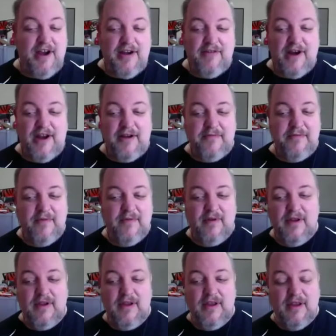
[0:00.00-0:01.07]
right
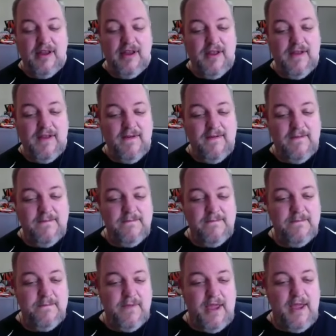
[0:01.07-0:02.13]
you know yeah